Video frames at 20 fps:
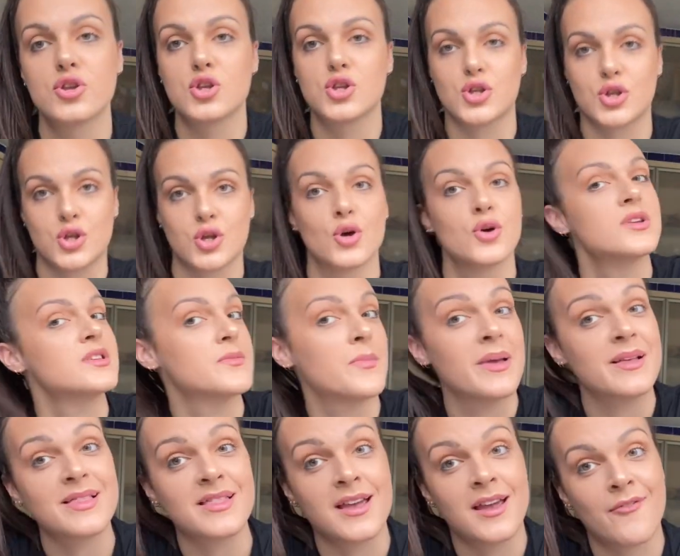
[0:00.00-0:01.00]
So it's a
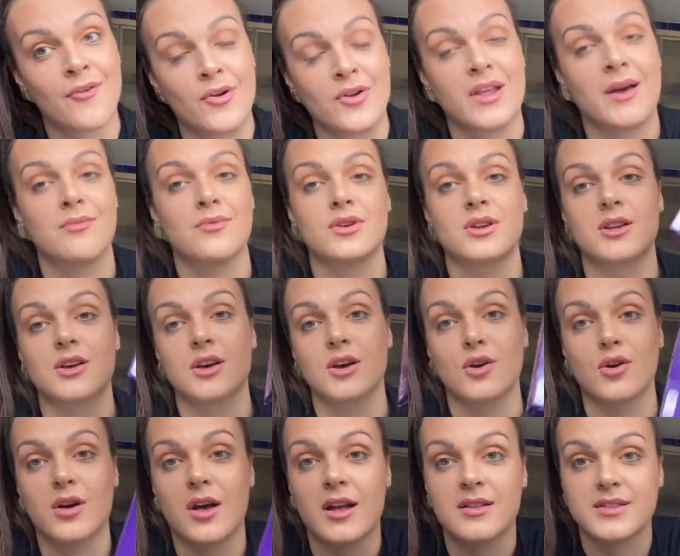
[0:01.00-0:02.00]
bit later on, I'm going to
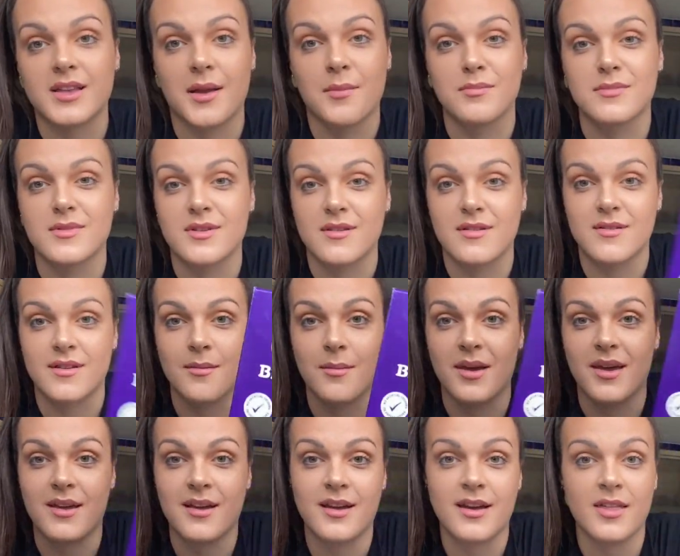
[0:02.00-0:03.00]
attempt to
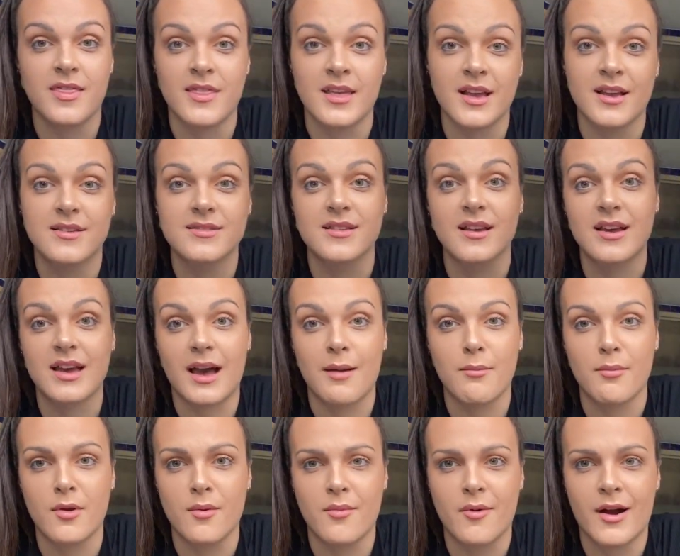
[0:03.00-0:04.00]
make this
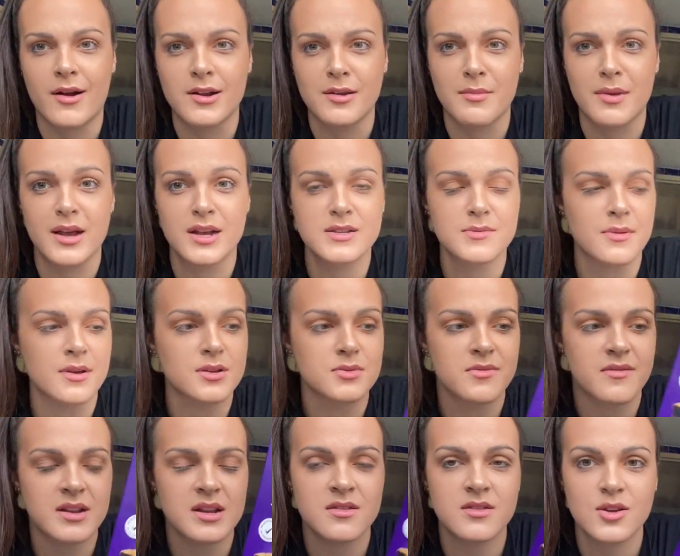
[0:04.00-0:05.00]
Cadbury brownie mix because I've
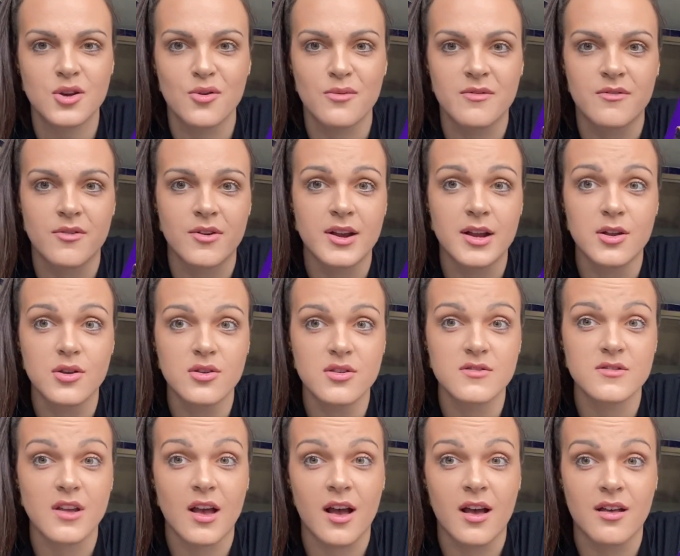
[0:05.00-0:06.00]
had it in the cupboard for
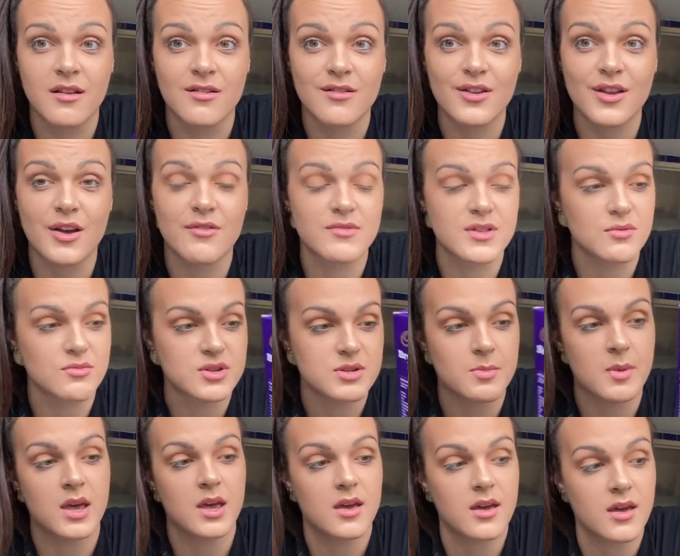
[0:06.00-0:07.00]
ages and I really want
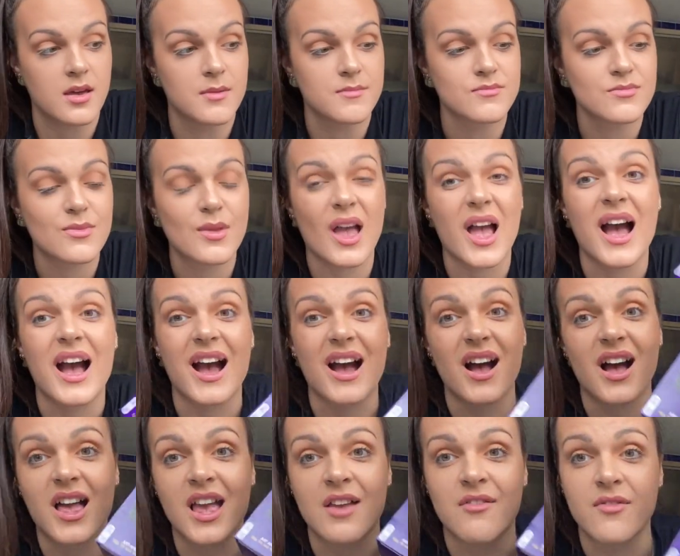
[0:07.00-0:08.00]
to make it.
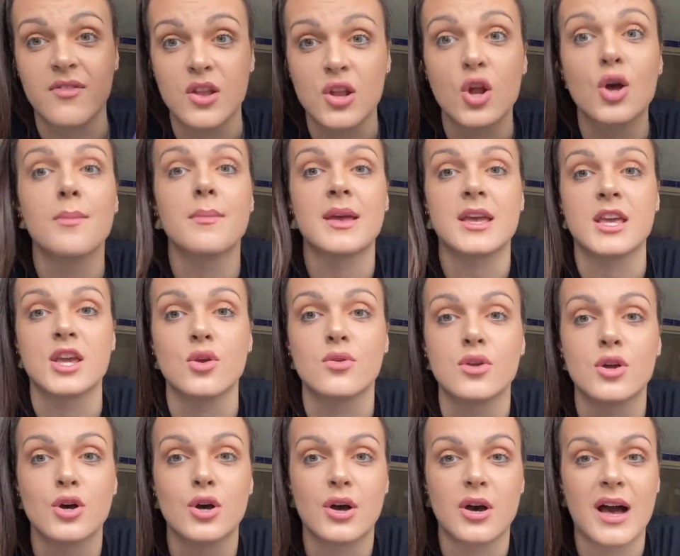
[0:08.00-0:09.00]
If you know me, you
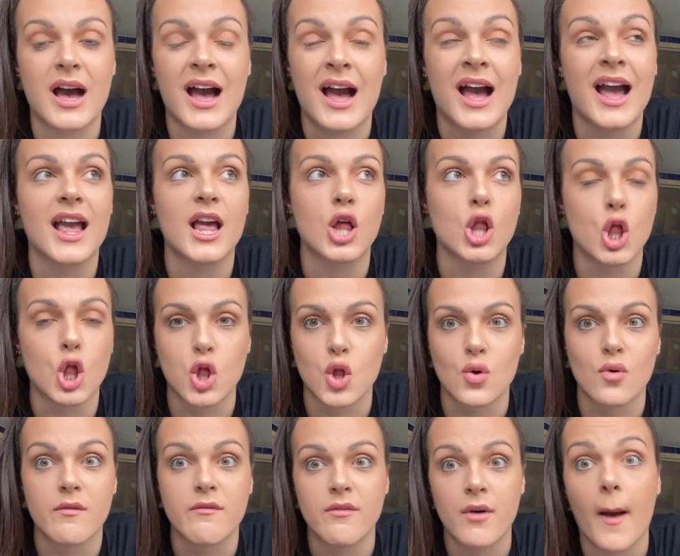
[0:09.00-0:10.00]
know I
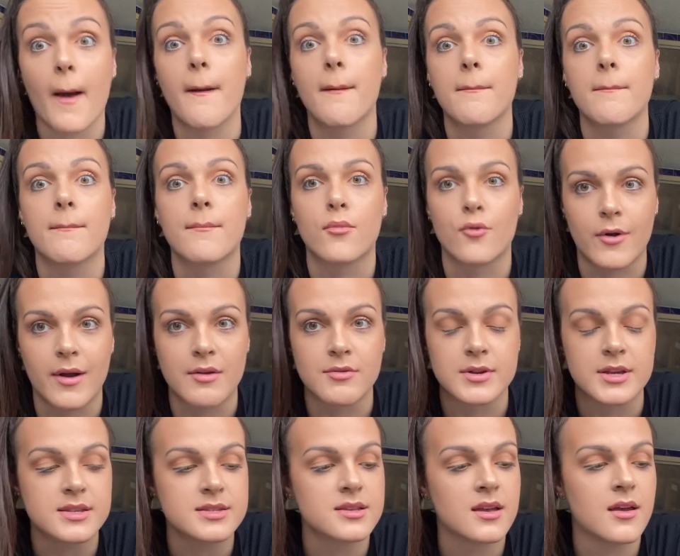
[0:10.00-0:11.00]
love
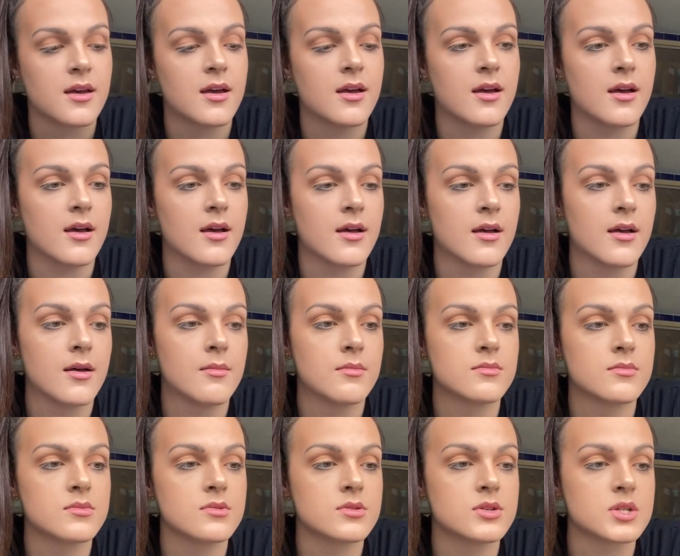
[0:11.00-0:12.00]
brownies.
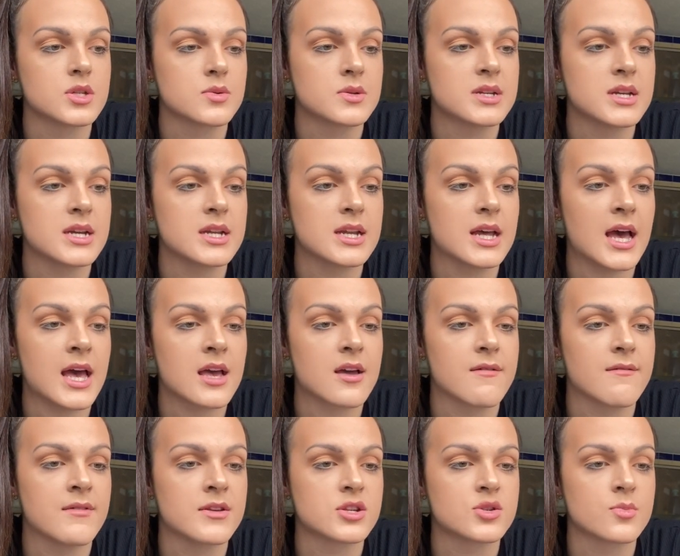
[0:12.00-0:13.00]
So we need egg,
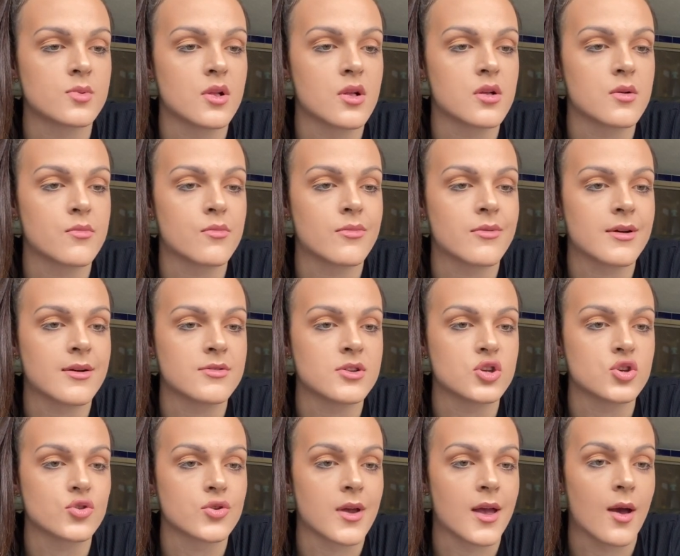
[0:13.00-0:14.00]
vegetable,
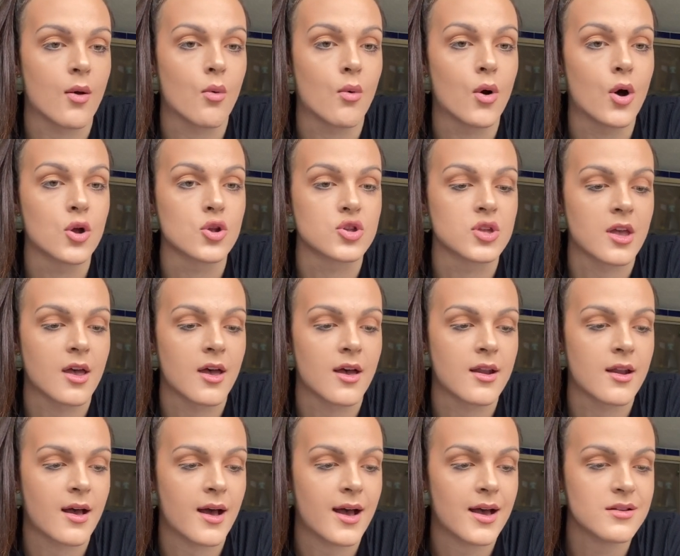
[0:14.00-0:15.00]
brownie tray, water
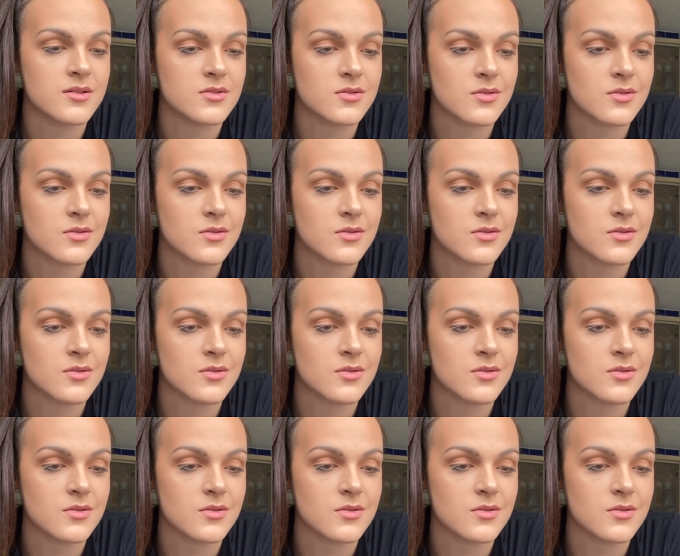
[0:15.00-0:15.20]
and a hand